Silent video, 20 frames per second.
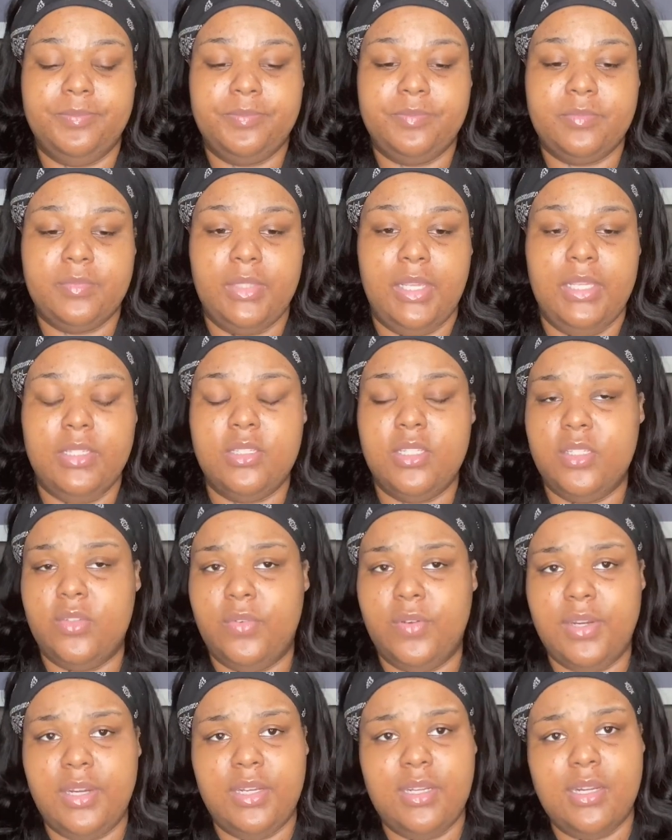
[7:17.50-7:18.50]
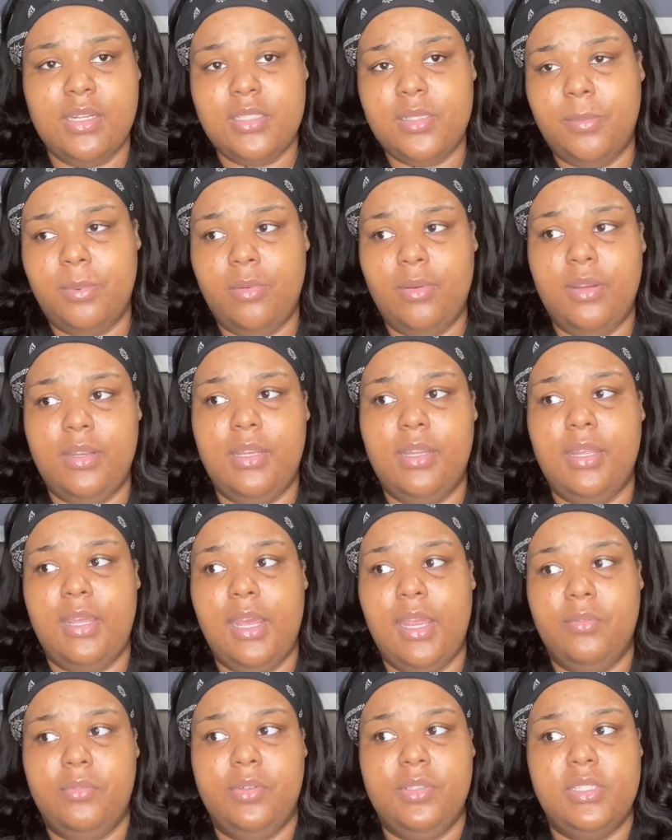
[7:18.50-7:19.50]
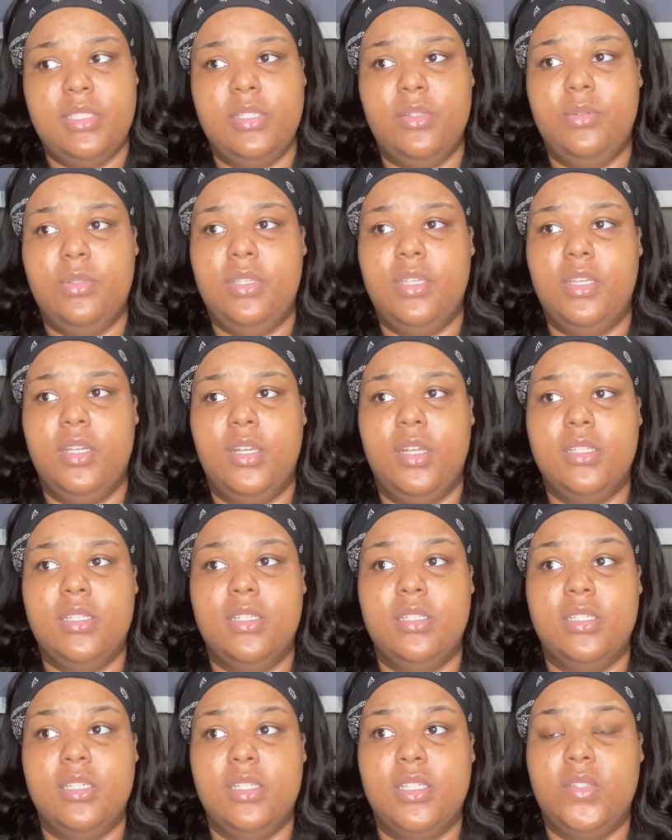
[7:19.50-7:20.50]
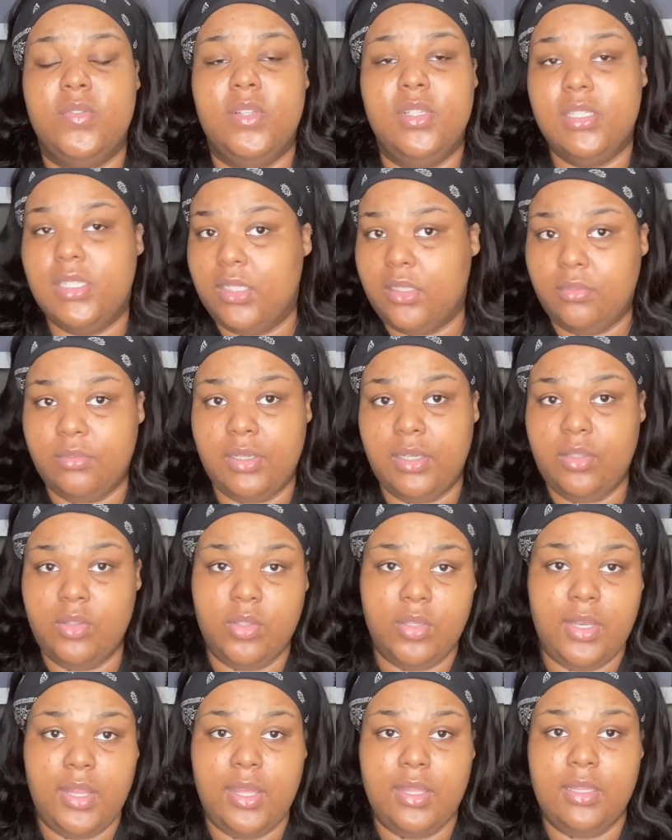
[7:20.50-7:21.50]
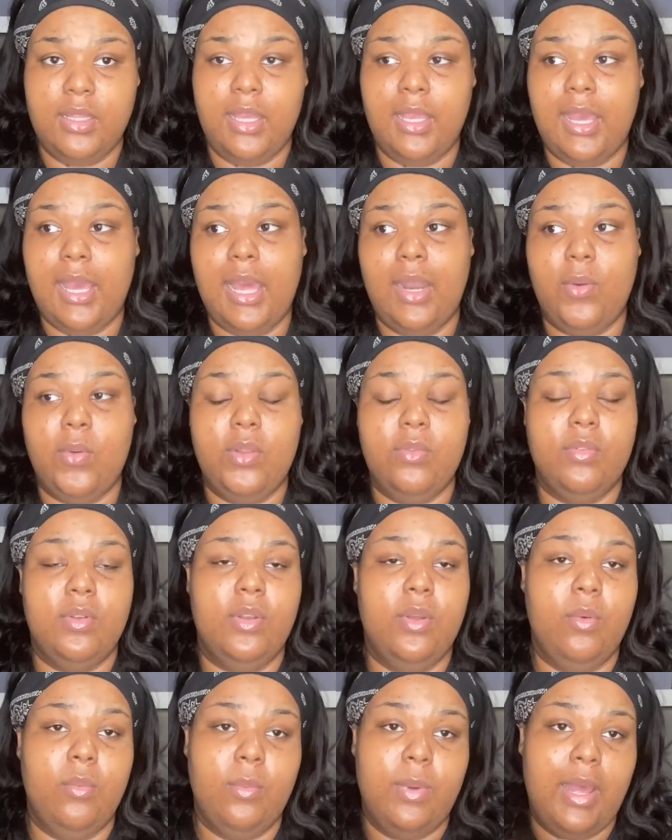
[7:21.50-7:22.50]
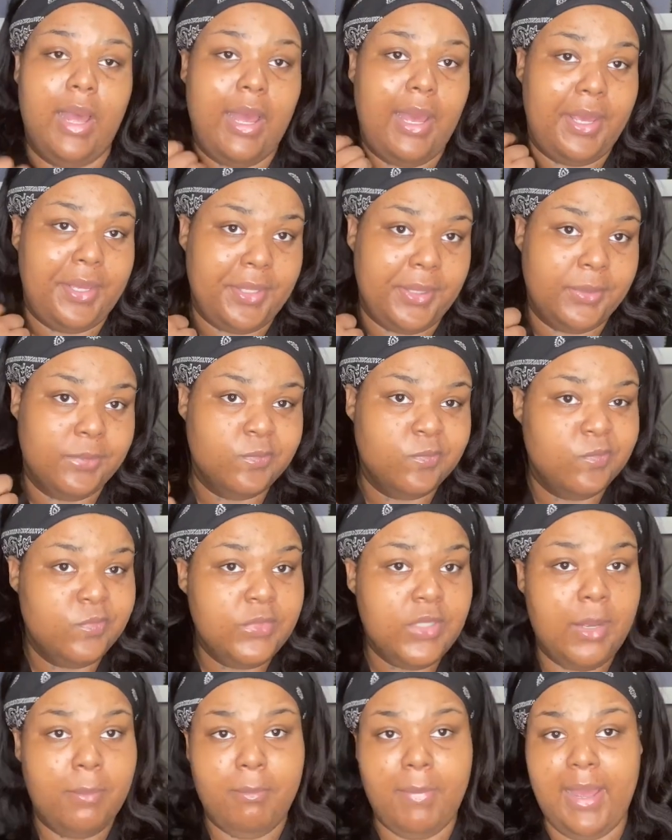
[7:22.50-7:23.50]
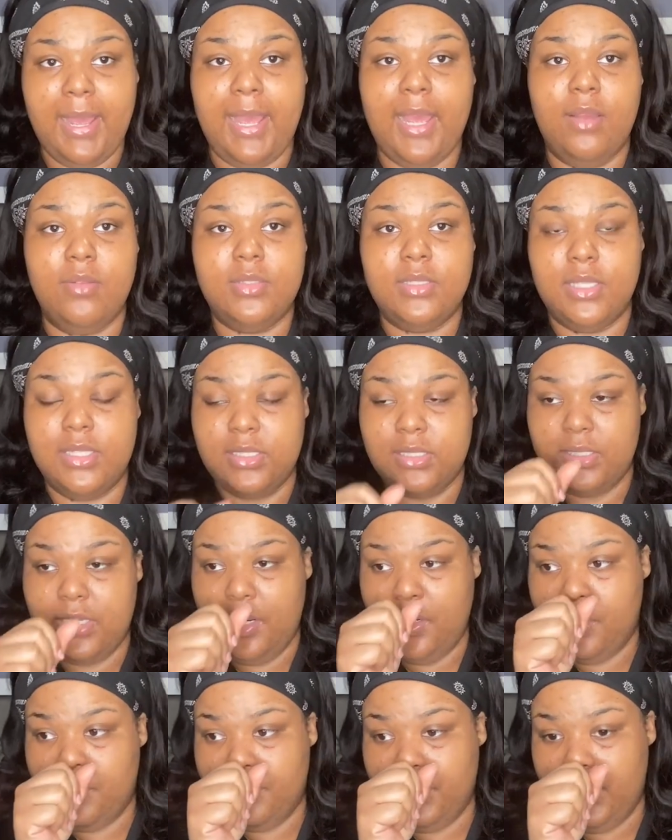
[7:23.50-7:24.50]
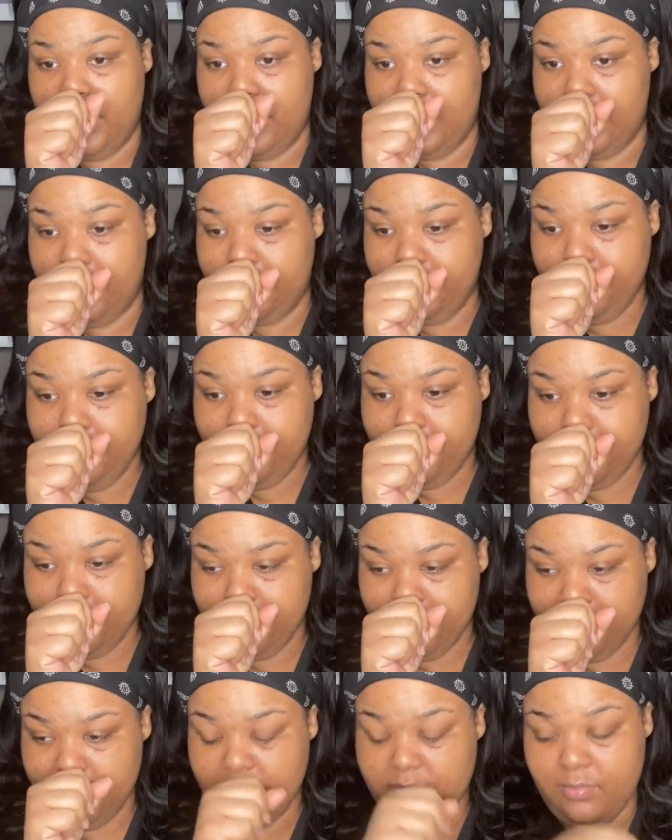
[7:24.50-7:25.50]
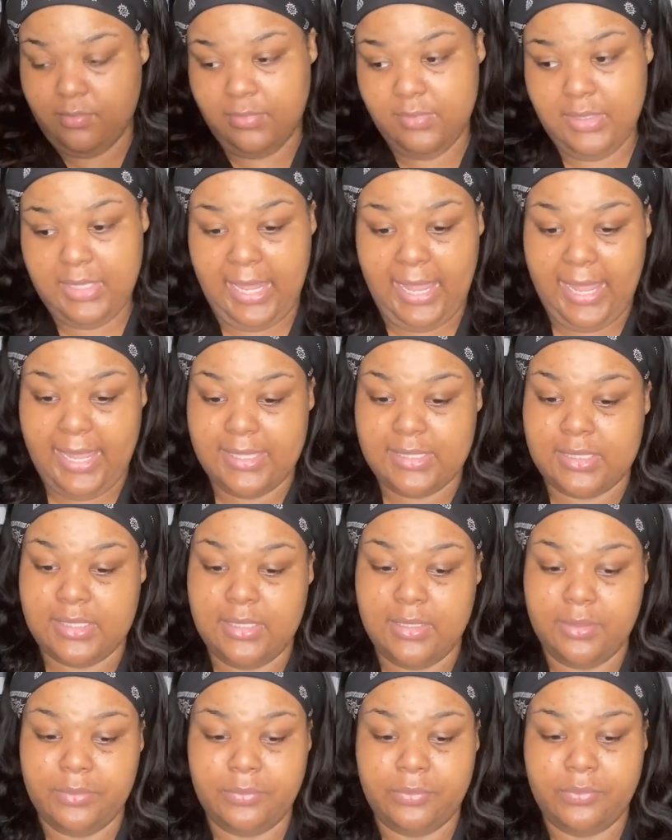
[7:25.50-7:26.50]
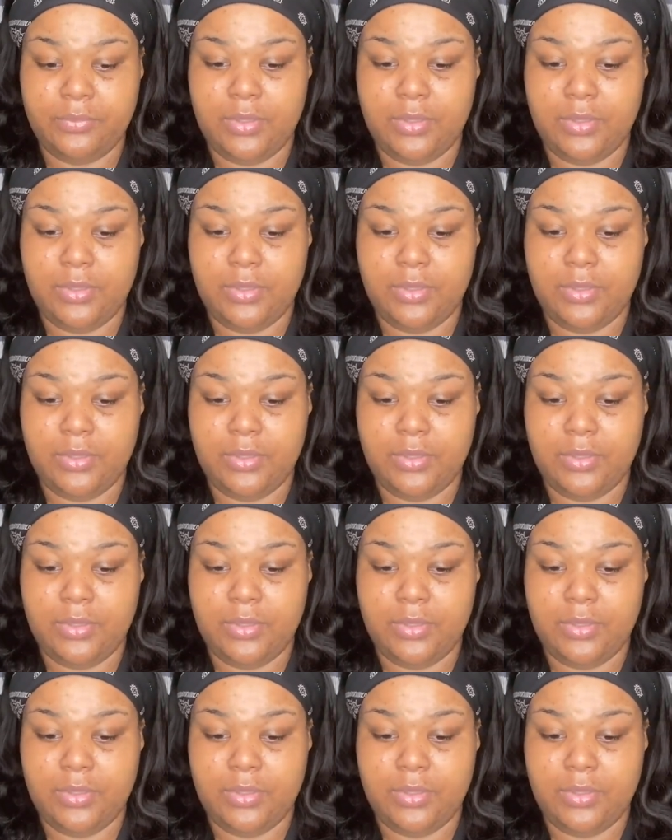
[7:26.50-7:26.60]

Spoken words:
It's just very disappointing every single year, because it just feels like a regular day. Like, I don't even know why my house gets decorated as if